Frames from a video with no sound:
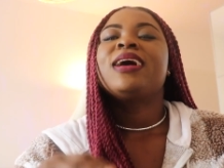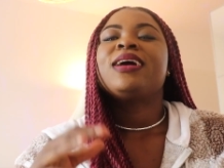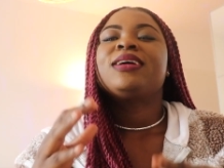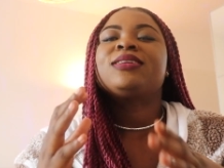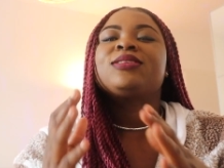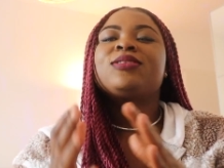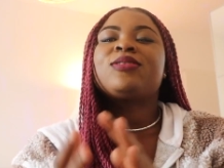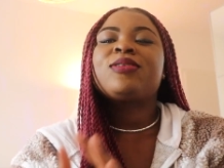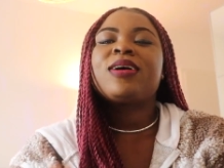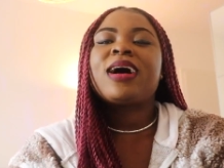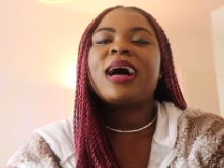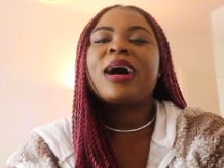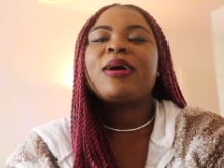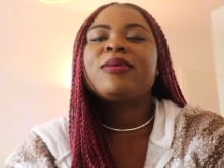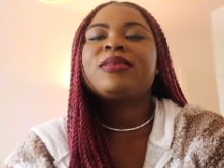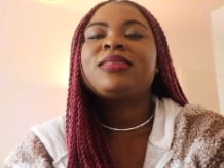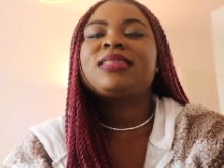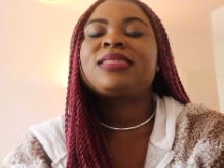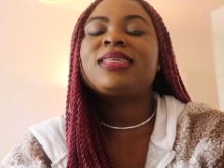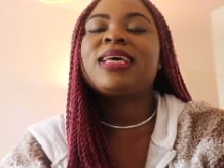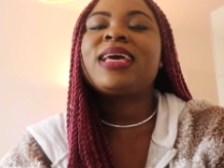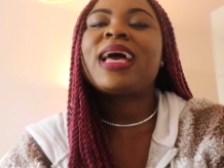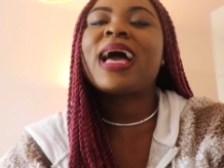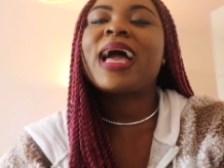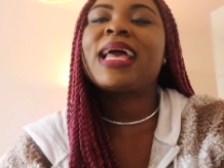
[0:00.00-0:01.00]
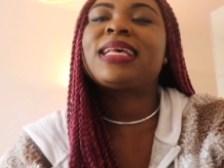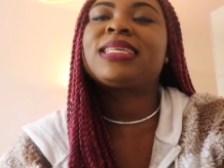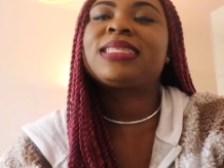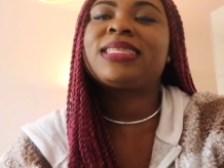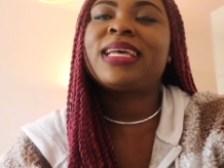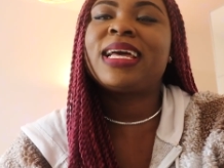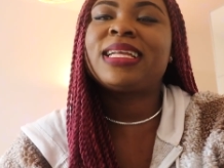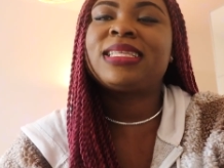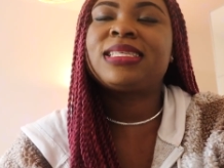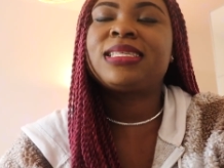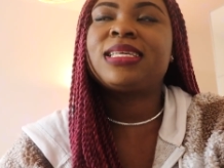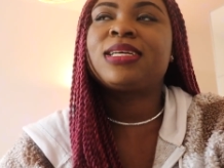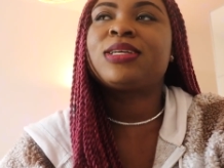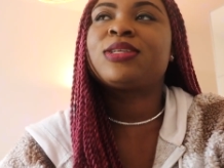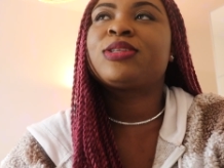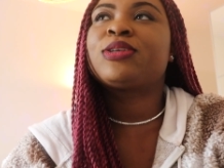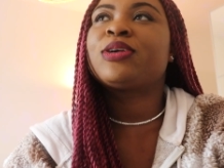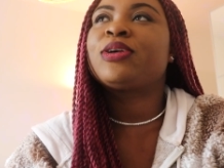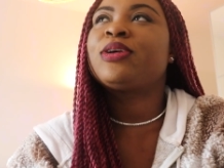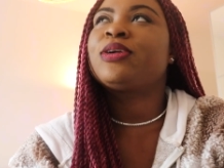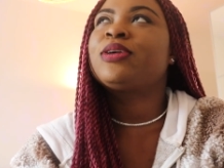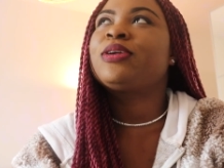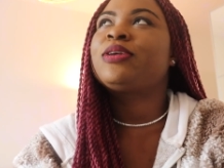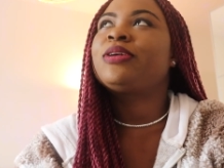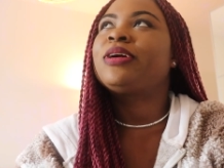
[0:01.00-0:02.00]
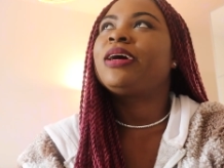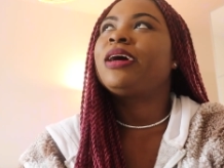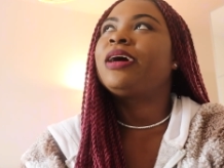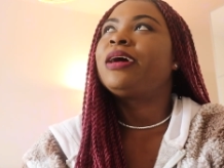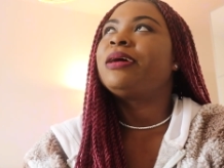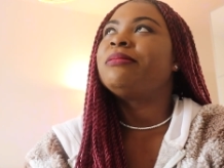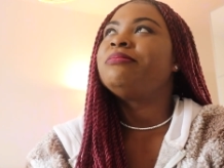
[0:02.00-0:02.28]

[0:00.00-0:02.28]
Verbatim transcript: So I would say I started TikTok